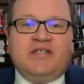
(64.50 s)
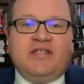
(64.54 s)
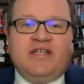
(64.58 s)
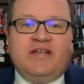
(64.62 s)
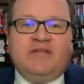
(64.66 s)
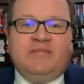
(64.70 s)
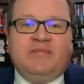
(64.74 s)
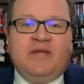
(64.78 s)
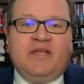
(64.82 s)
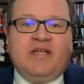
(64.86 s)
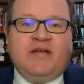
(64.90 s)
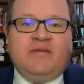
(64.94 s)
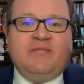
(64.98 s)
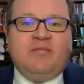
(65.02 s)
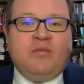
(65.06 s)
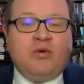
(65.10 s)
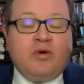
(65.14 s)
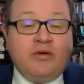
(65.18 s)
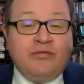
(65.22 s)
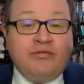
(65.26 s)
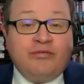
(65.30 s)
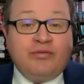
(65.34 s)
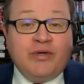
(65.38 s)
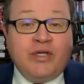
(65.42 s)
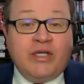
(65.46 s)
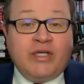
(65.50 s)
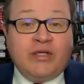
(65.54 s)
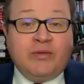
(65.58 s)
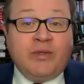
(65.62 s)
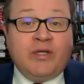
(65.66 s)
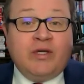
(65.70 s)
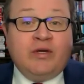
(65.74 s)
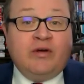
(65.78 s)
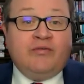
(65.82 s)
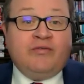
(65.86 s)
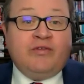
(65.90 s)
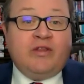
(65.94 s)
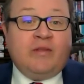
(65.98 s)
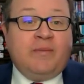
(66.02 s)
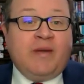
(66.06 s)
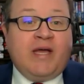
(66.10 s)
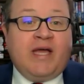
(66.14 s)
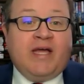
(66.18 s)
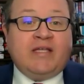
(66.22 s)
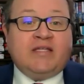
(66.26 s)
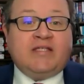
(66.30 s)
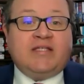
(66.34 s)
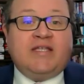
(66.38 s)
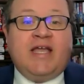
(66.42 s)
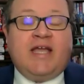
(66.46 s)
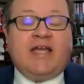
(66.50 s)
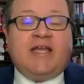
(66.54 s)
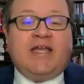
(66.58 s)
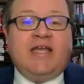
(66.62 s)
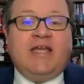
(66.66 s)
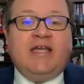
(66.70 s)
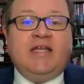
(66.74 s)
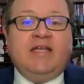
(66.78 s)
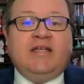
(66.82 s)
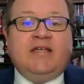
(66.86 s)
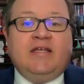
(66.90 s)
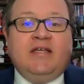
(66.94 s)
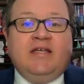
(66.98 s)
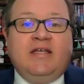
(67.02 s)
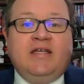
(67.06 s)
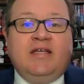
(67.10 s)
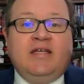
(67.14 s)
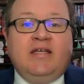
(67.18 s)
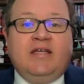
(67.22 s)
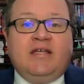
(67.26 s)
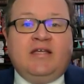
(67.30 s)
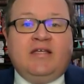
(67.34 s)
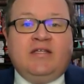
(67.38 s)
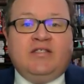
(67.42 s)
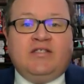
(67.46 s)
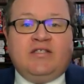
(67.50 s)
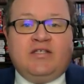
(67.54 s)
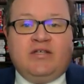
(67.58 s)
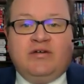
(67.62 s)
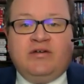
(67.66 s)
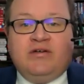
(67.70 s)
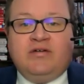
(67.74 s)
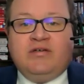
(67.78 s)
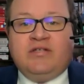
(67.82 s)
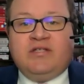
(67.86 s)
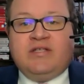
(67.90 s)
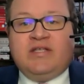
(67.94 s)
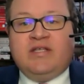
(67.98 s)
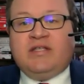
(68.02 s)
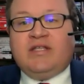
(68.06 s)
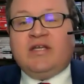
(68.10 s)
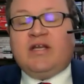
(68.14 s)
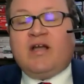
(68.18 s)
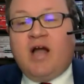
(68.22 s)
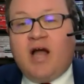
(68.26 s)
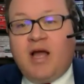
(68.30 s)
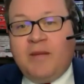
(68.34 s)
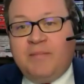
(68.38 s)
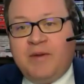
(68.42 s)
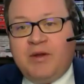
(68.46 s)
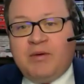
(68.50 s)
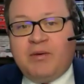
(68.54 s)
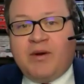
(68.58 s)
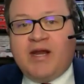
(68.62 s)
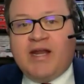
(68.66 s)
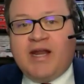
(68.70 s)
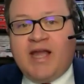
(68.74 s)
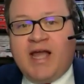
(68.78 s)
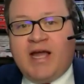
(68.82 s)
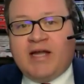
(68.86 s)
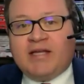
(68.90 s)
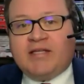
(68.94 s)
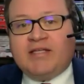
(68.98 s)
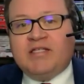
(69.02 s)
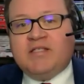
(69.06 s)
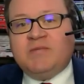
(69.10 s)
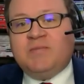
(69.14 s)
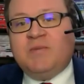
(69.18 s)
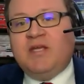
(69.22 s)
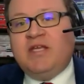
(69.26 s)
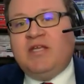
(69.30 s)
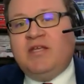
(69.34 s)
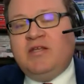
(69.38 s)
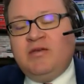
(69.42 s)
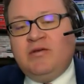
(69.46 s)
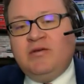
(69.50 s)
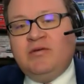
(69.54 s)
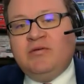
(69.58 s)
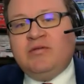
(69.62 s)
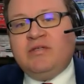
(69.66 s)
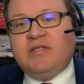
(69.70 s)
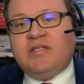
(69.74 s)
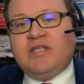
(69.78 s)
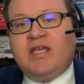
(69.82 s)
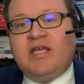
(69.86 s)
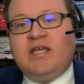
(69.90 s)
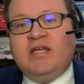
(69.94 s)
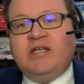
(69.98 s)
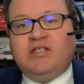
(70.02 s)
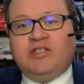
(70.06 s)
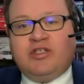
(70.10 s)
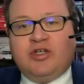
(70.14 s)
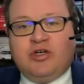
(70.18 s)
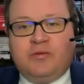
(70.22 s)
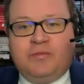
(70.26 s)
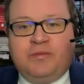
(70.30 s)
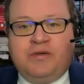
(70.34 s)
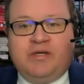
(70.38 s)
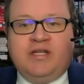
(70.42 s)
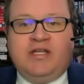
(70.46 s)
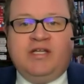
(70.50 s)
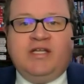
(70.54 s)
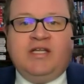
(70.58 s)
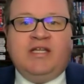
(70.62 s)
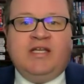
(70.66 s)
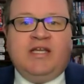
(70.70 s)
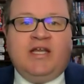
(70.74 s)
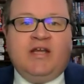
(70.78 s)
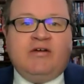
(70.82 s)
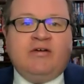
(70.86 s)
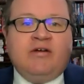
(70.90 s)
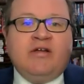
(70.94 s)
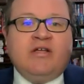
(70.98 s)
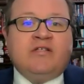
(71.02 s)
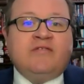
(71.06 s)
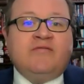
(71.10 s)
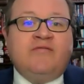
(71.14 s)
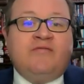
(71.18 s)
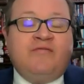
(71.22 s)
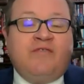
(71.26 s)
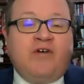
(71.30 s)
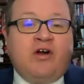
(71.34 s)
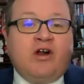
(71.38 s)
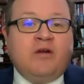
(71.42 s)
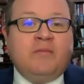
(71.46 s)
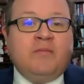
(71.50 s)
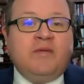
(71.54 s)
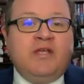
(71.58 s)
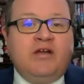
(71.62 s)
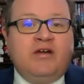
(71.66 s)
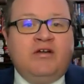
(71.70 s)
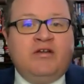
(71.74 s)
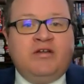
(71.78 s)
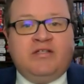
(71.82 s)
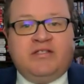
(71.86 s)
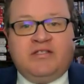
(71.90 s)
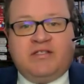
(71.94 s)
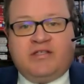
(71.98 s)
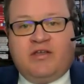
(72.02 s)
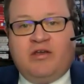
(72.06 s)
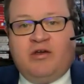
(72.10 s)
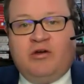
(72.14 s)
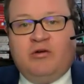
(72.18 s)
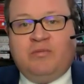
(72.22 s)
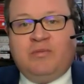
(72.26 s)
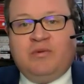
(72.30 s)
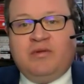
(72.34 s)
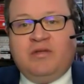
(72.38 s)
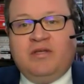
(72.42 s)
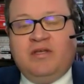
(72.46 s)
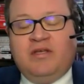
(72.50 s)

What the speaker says: that have become more frequent over the past decade. Concerns that the Copyright Act is being used and interpreted in areas far beyond its scope.